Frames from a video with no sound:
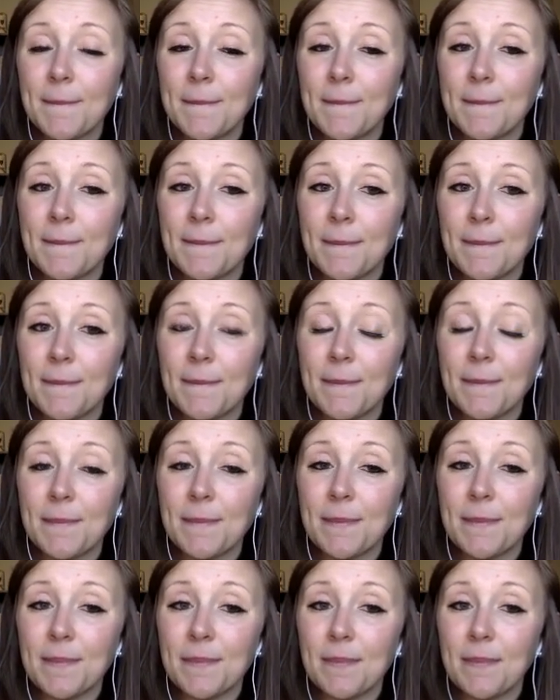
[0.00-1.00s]

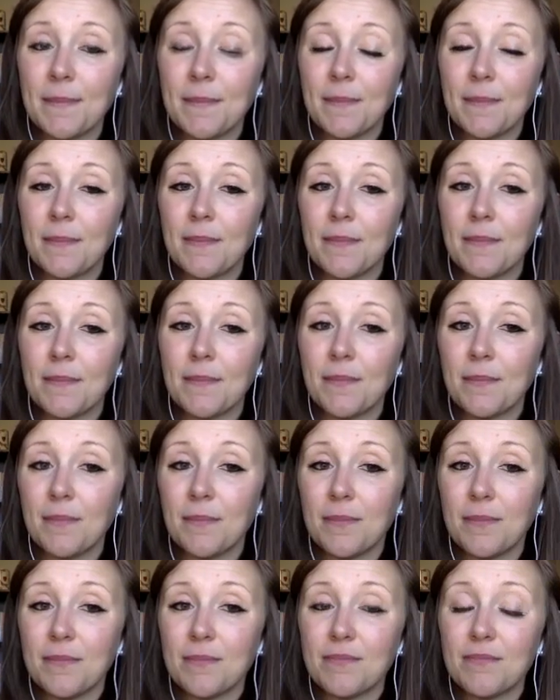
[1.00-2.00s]

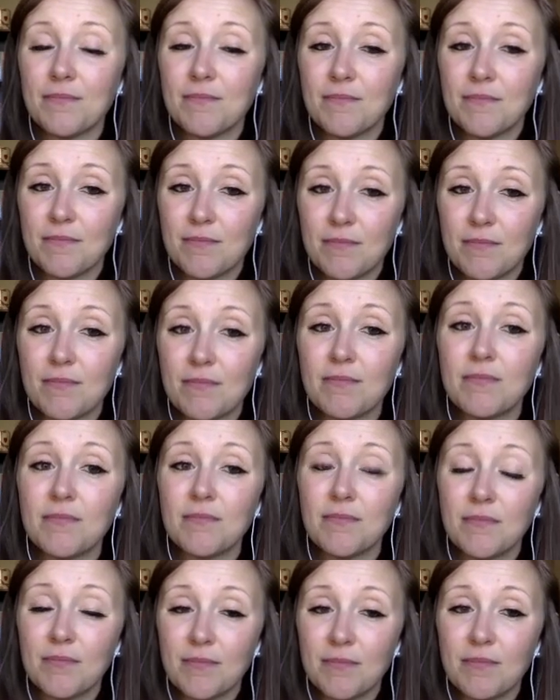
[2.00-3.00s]

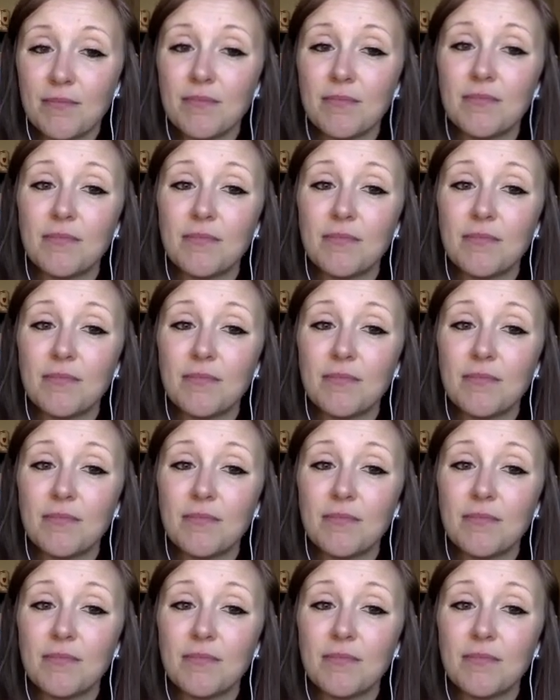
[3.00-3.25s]
(not speaking)